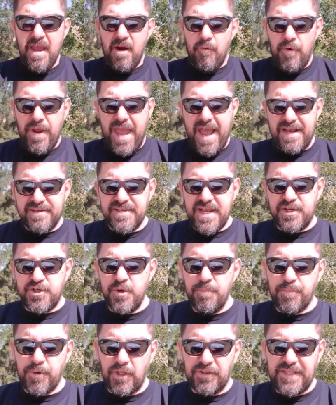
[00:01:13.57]
We ask that you
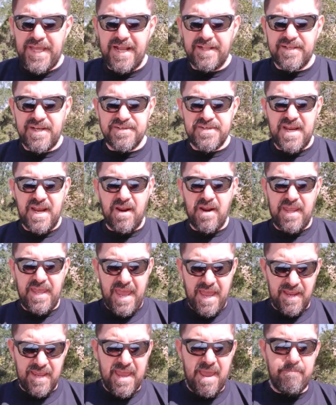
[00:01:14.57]
protect us and
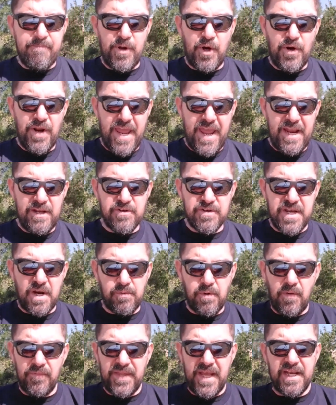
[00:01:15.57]
camp your angels
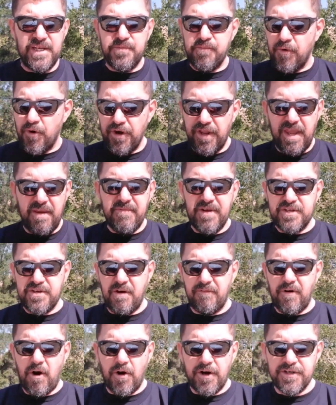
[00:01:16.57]
around us. Forgive us
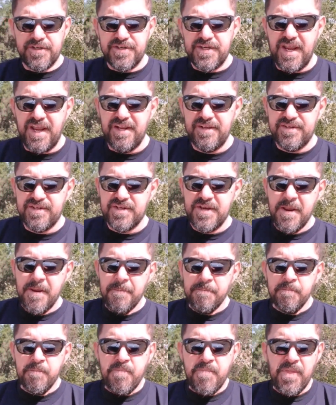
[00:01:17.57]
of our sins
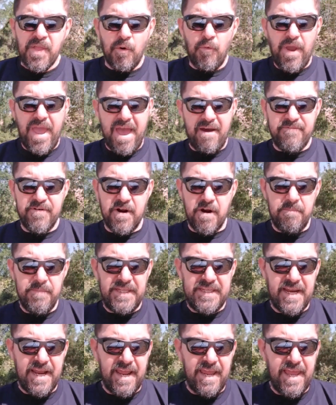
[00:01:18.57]
we have
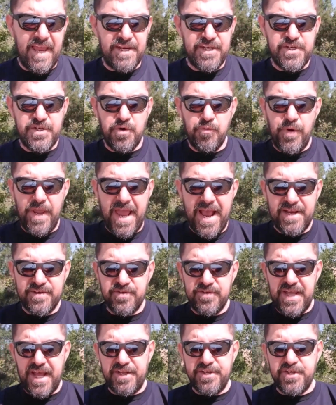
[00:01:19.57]
committed against you. We ask
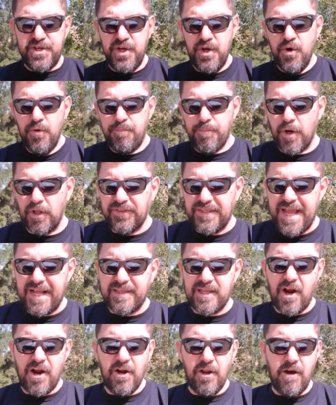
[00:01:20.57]
that you protect
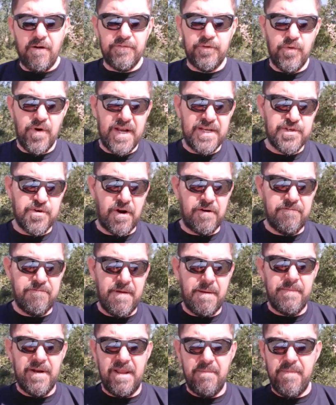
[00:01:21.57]
our loved ones, our
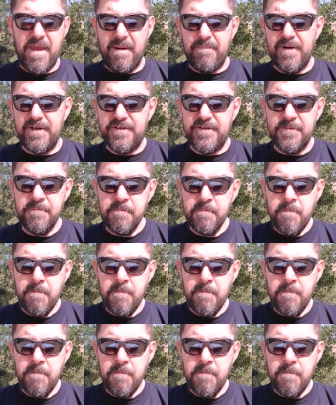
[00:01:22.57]
family members,